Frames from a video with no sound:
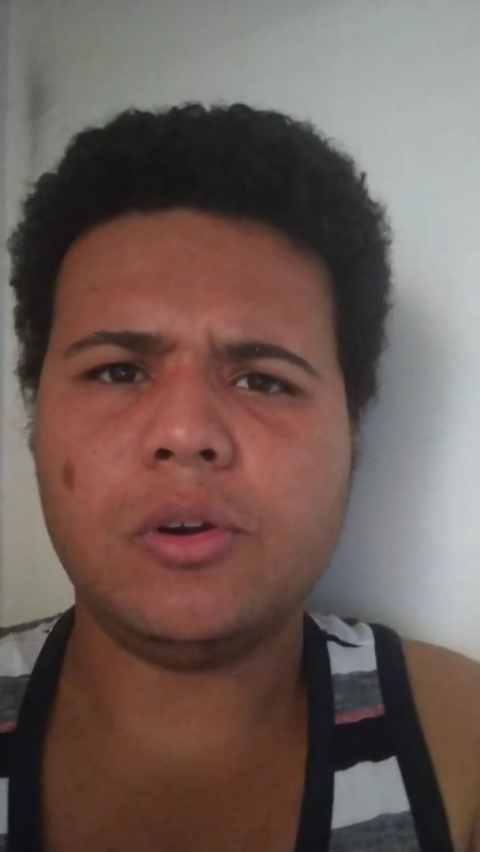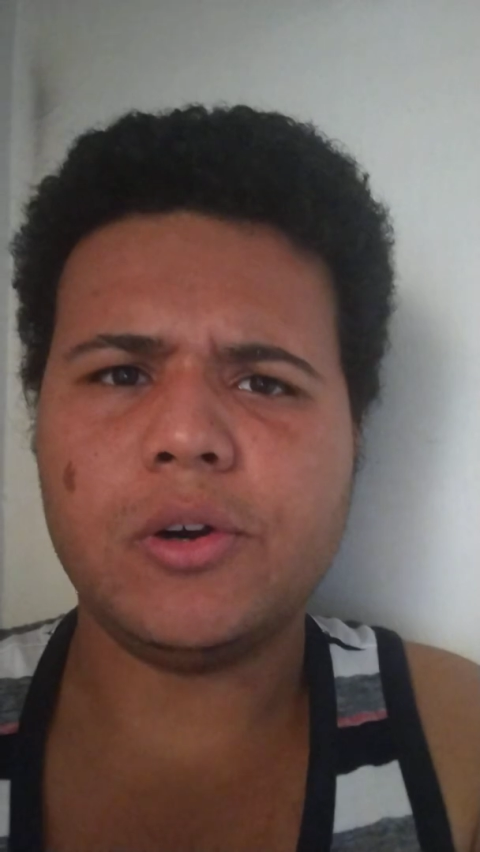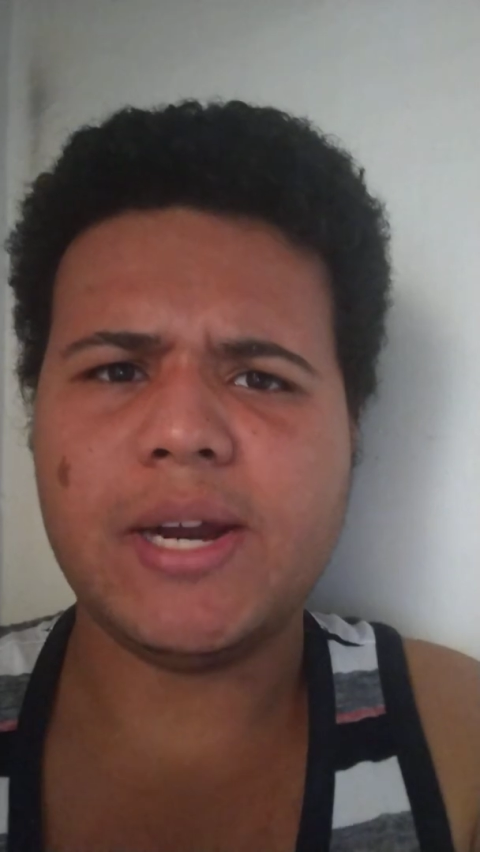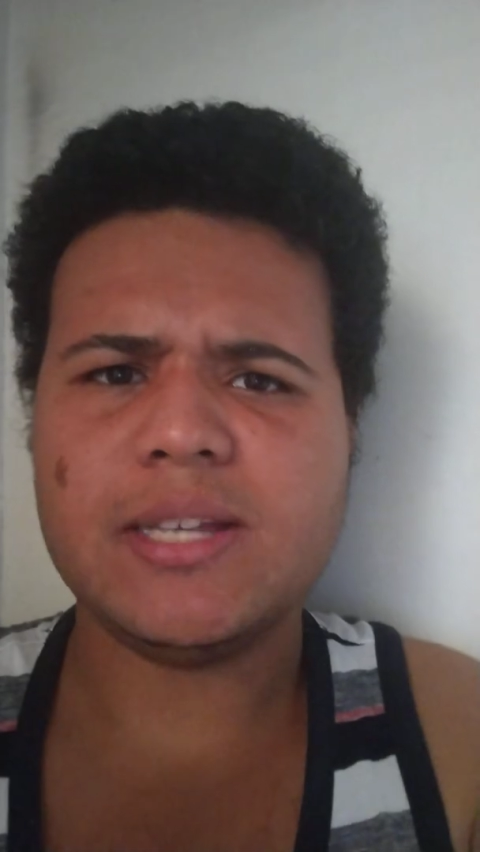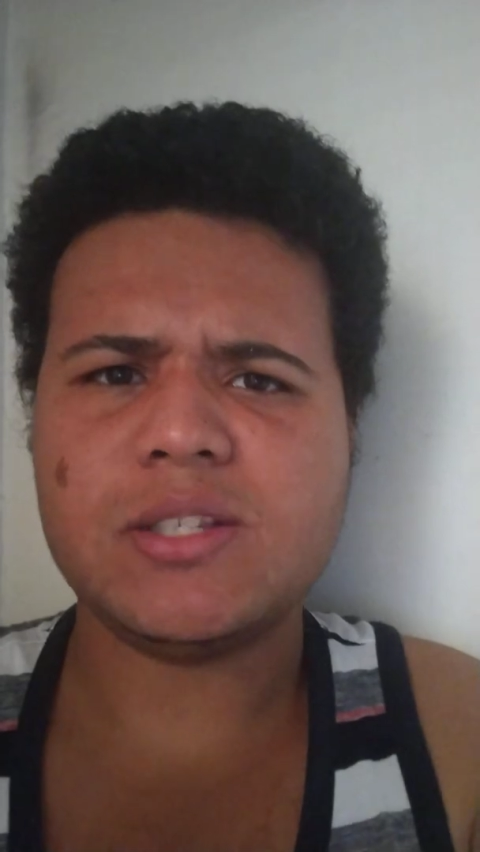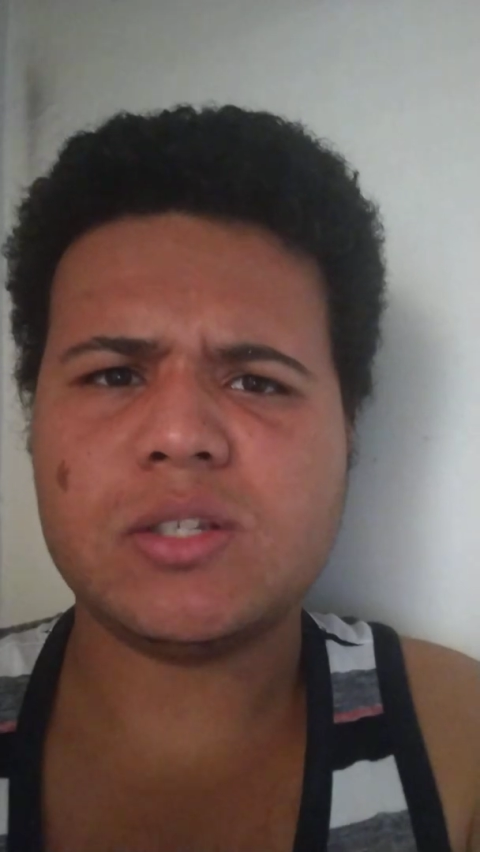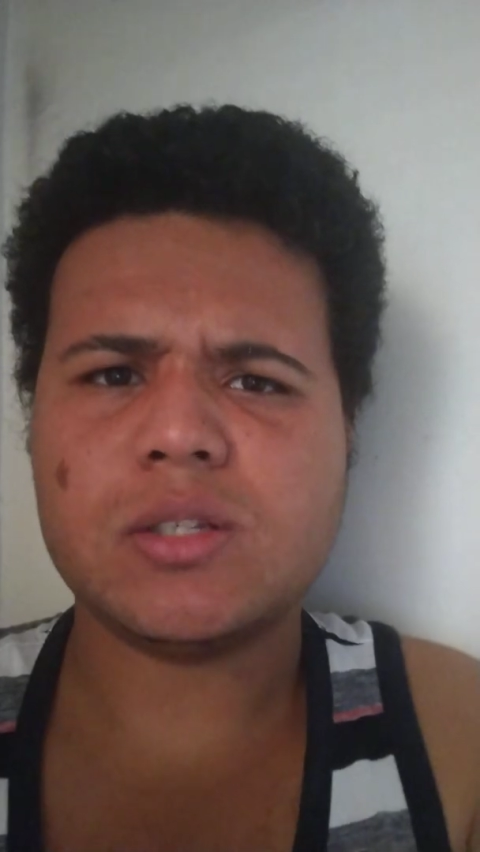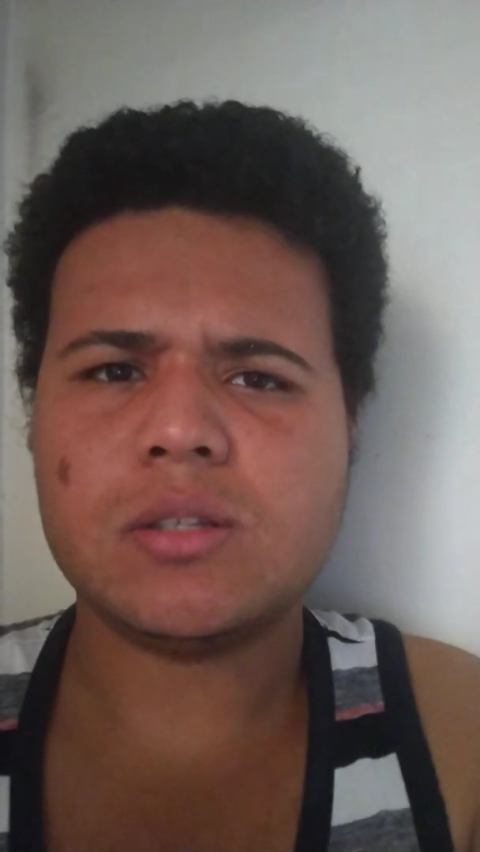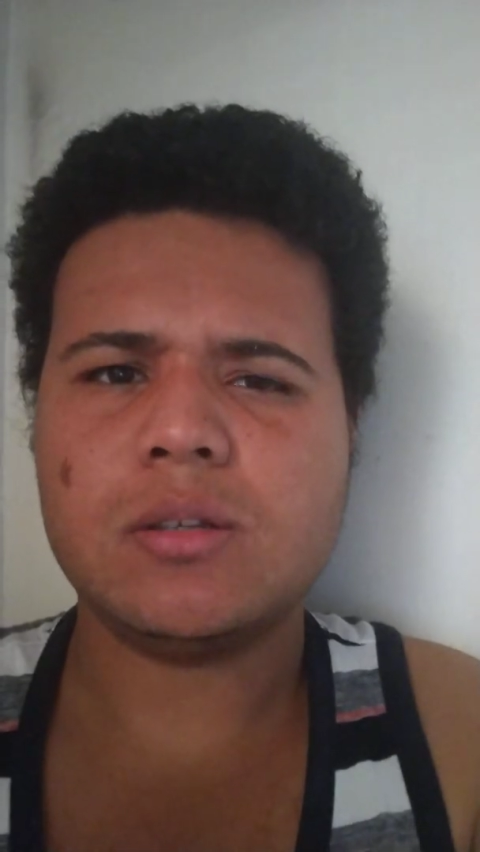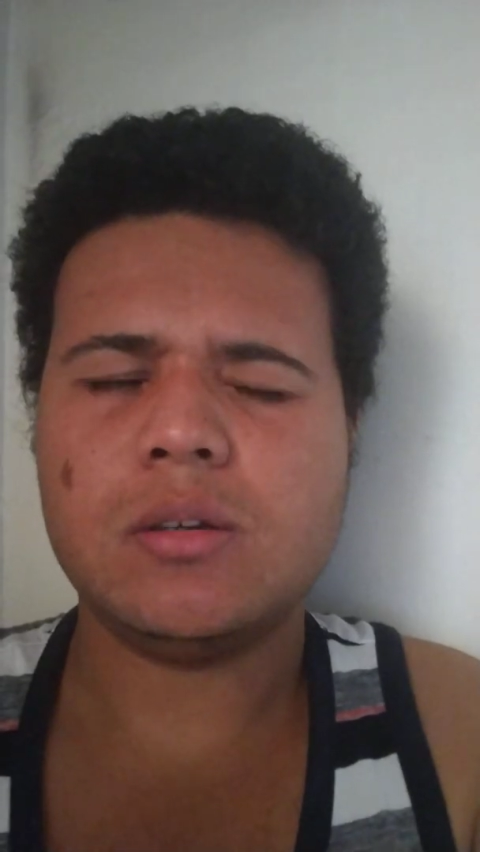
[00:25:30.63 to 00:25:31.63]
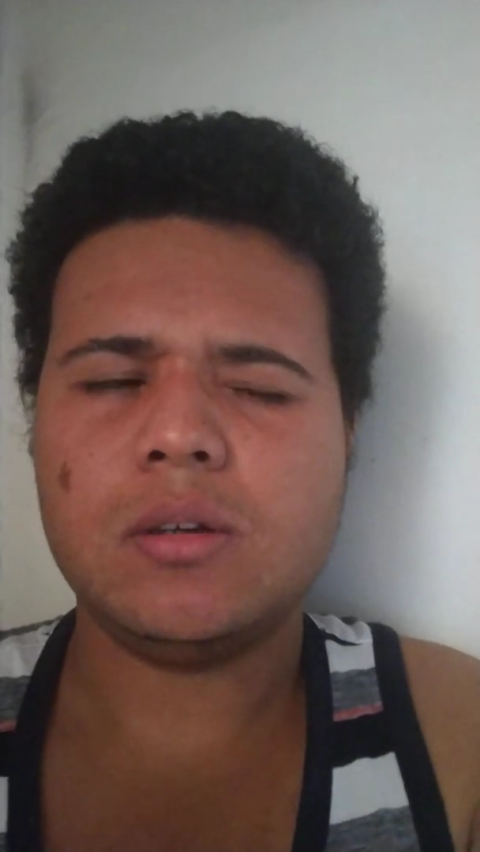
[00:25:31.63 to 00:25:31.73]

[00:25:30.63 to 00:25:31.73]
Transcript: or as